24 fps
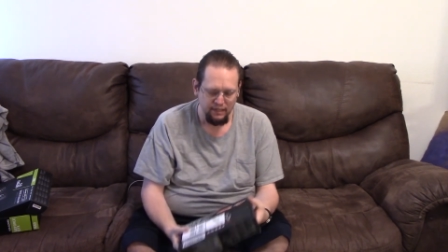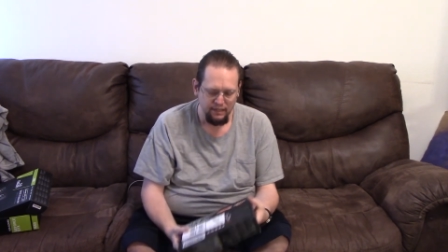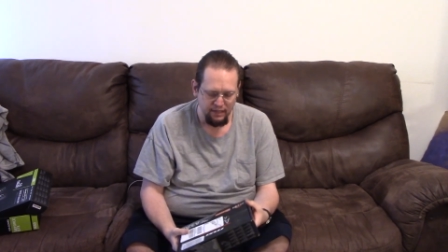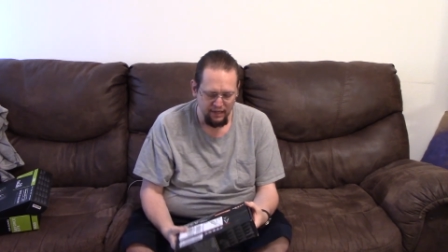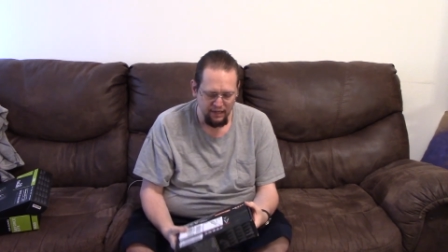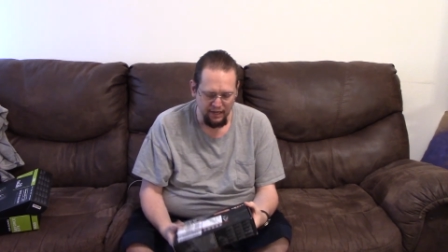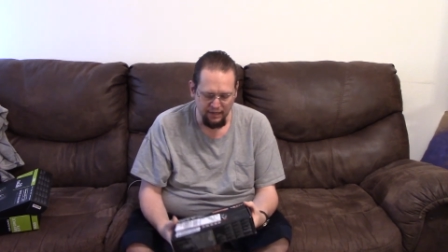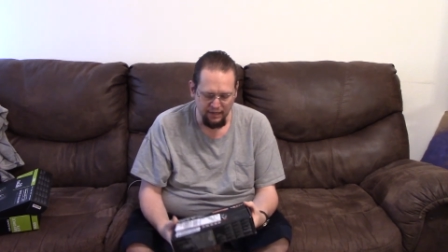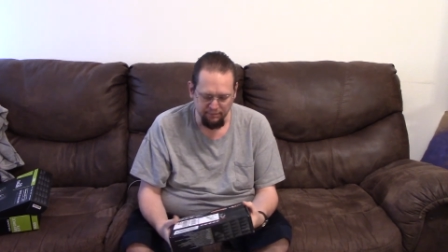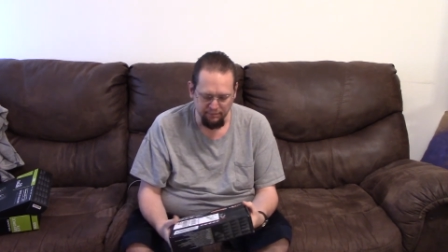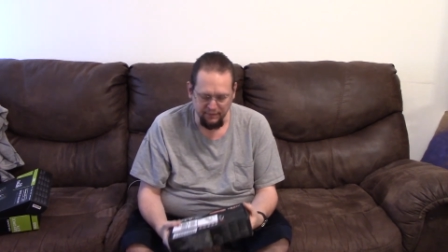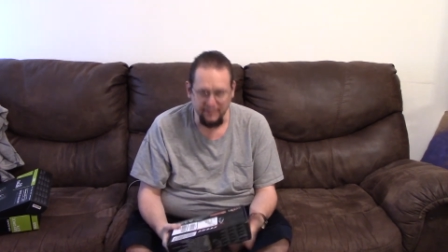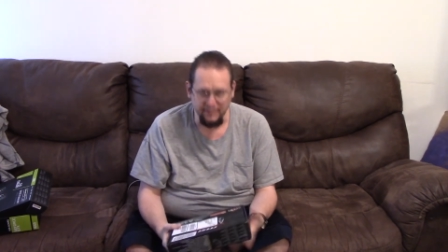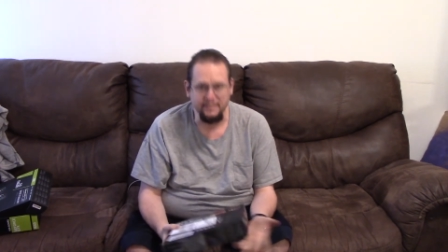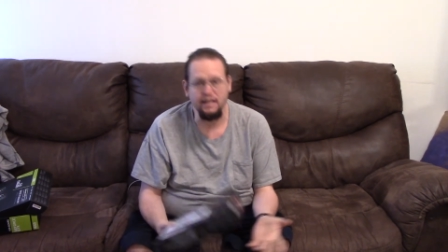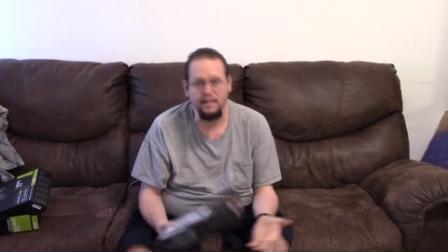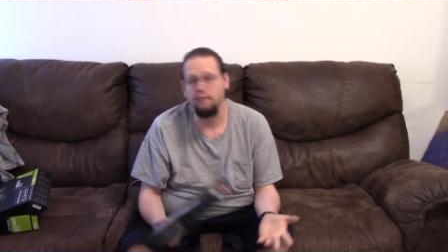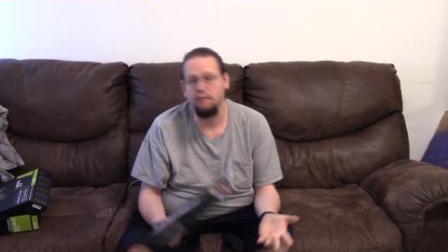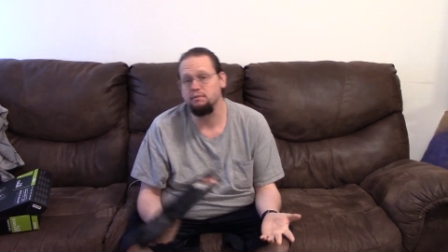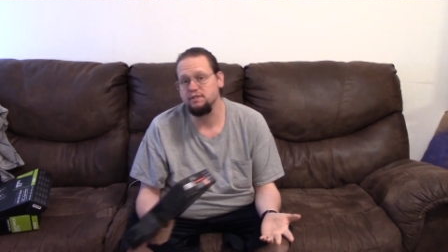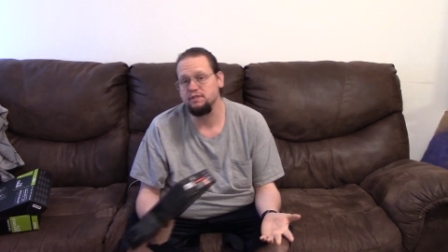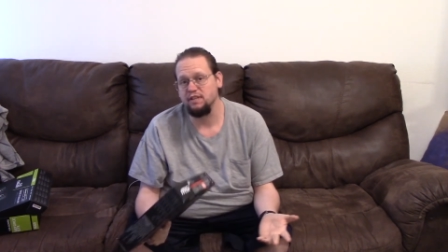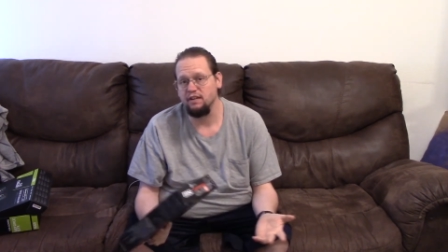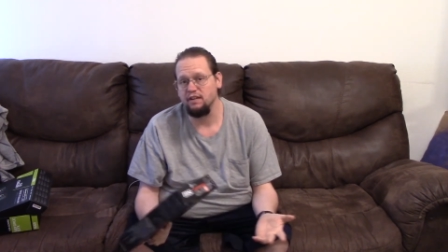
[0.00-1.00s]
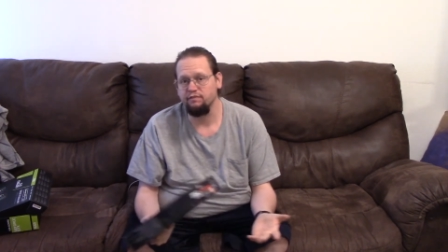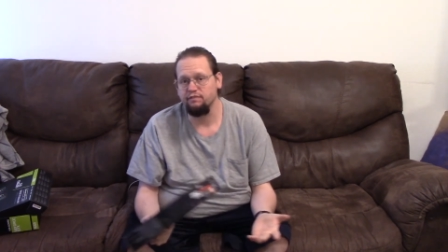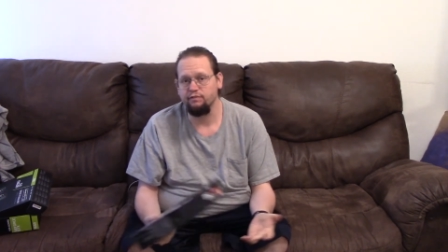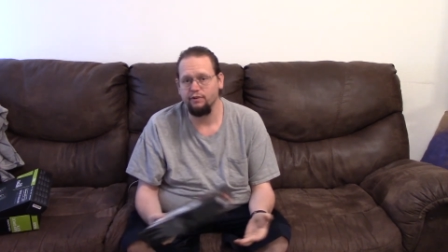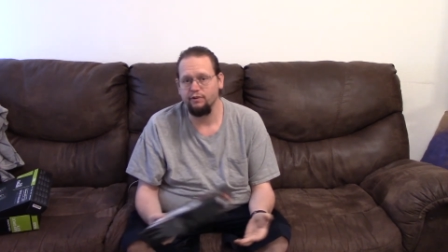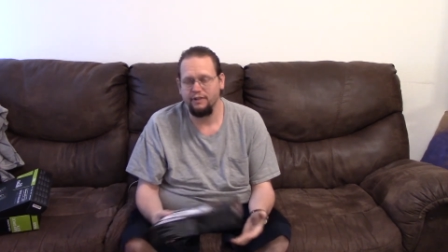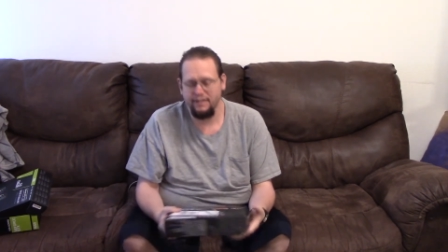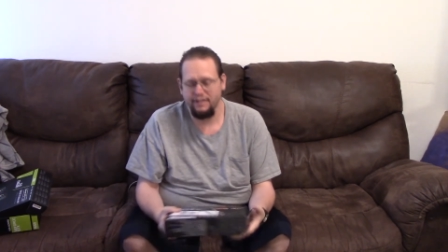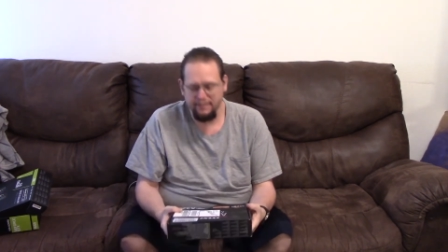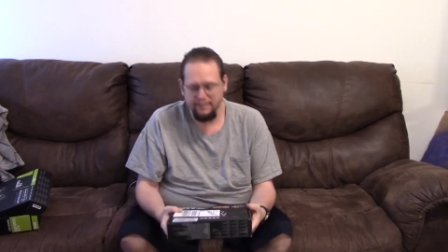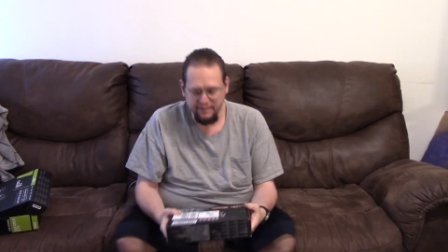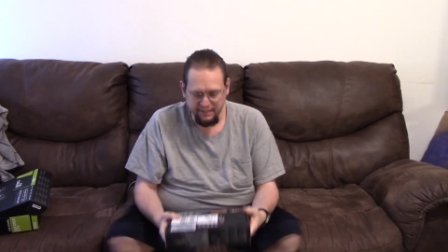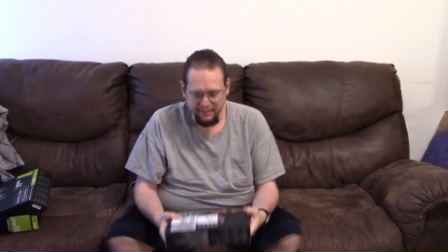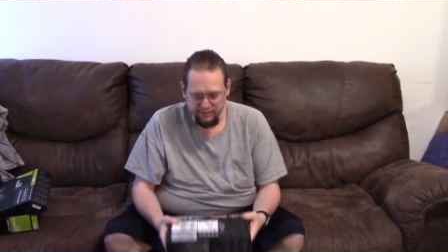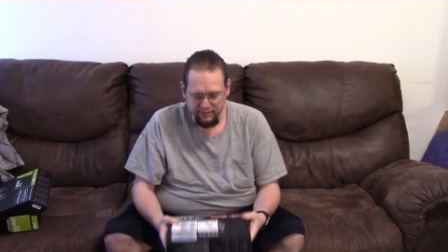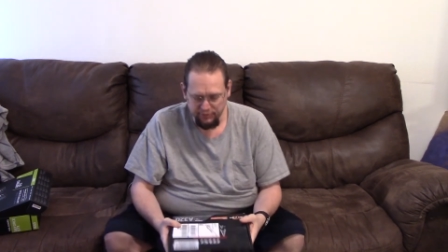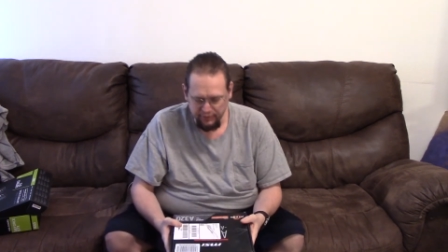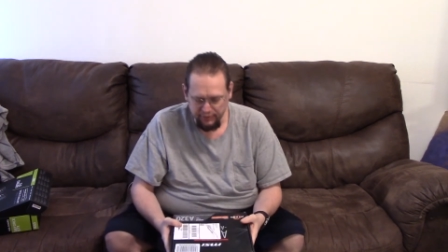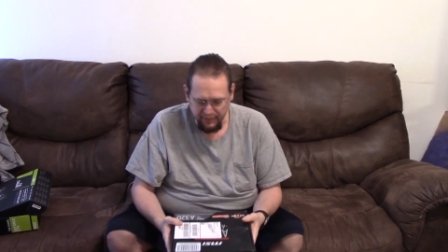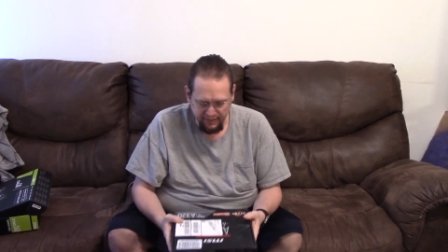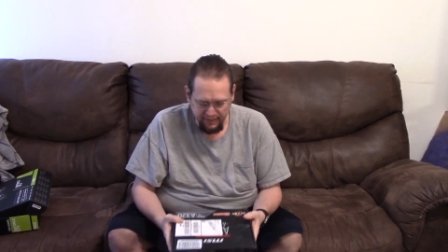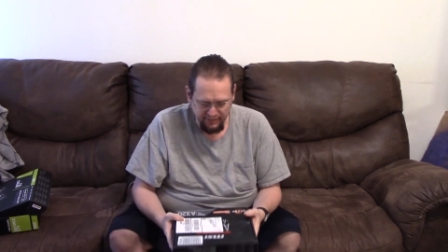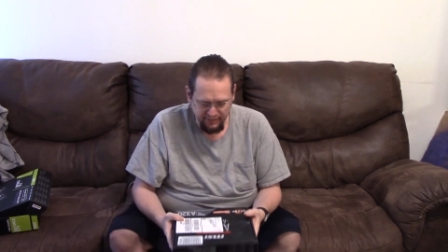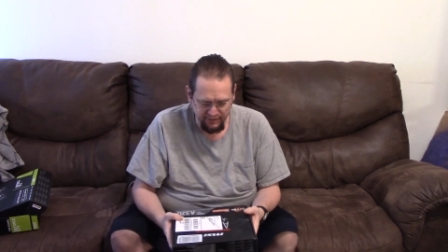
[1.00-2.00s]
that's Amazon for you. They do
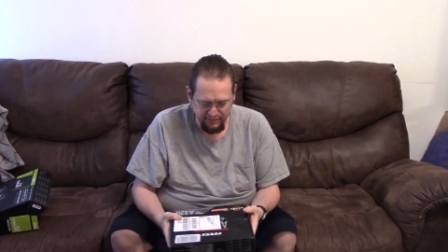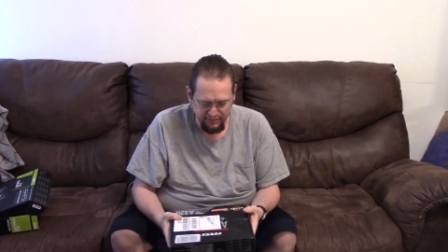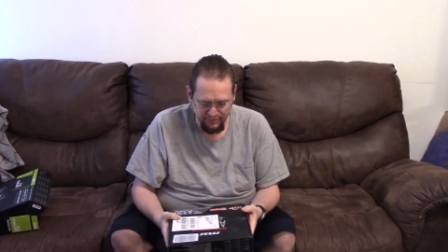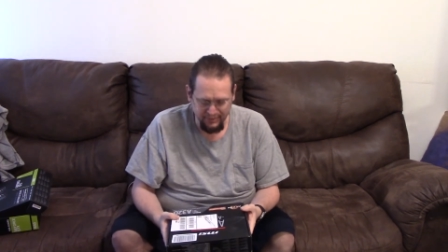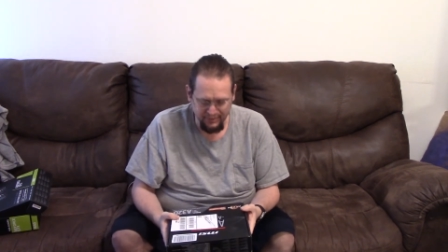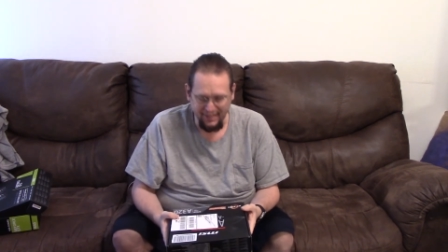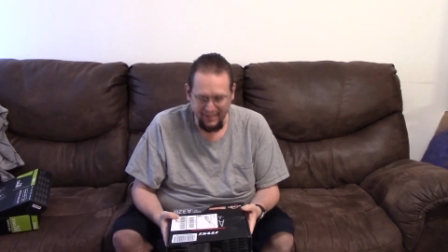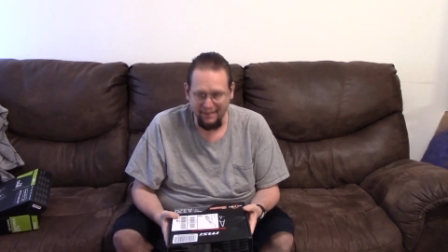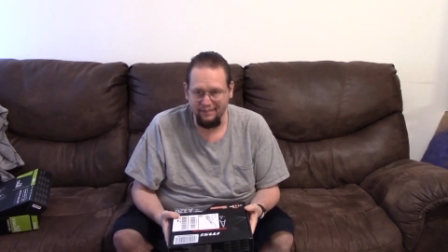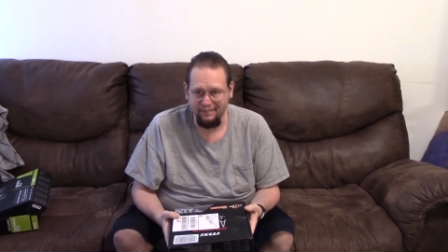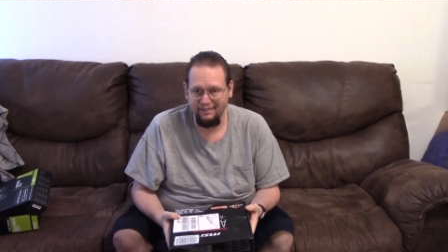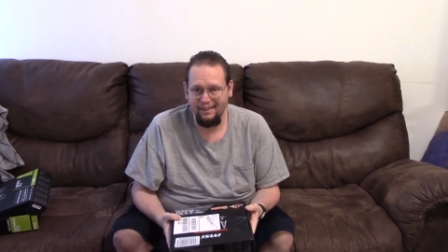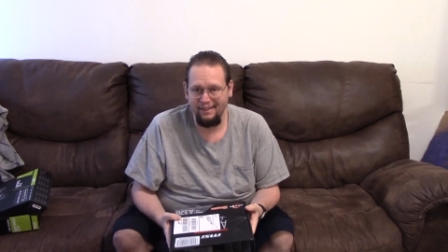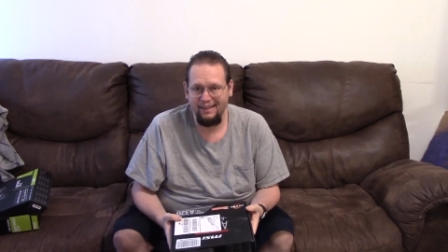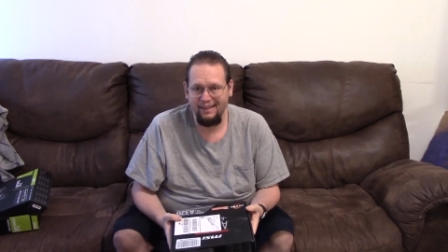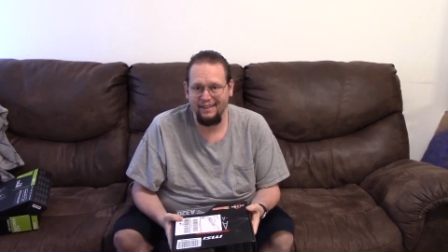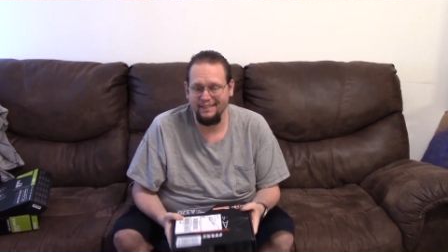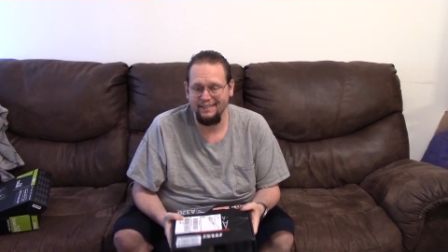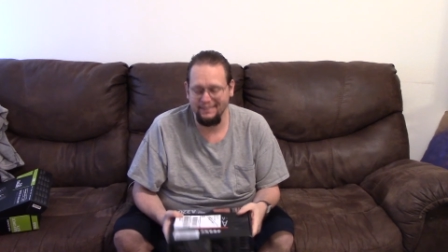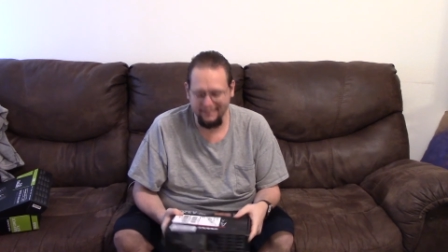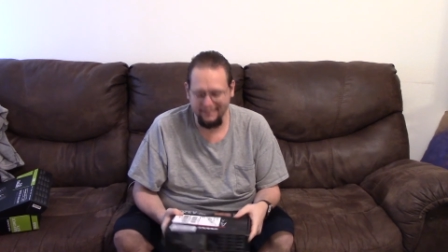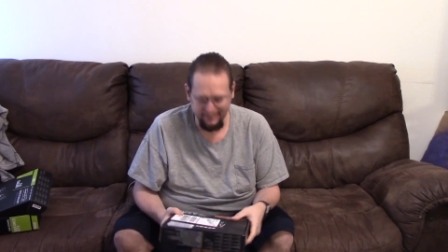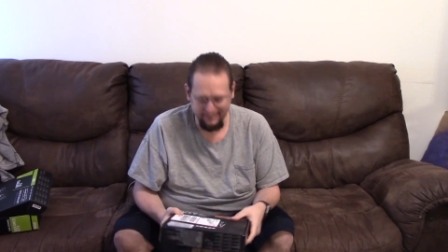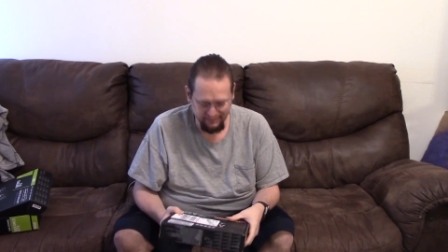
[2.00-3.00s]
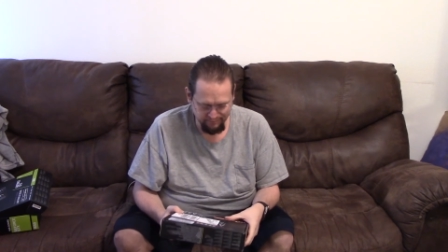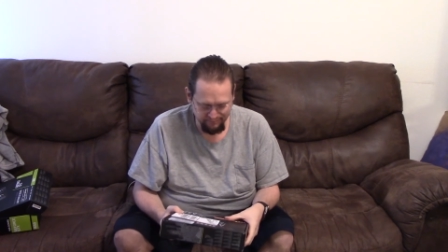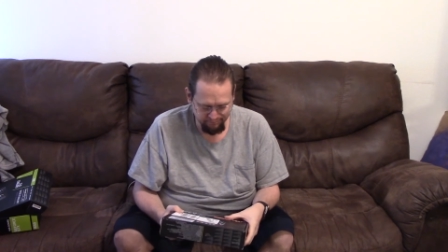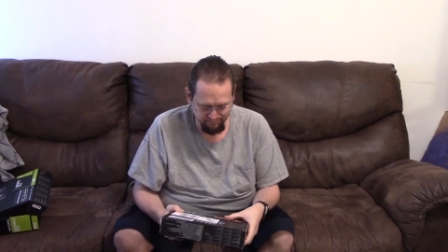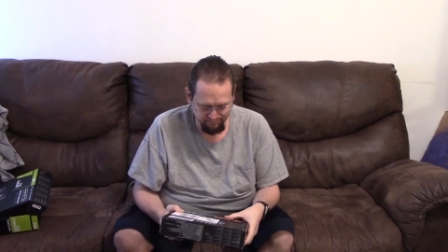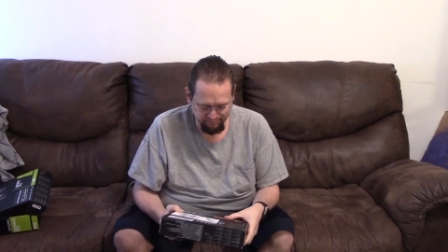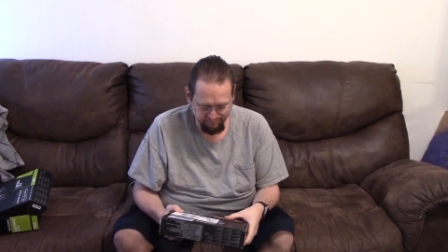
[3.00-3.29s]
tend to do that a lot, and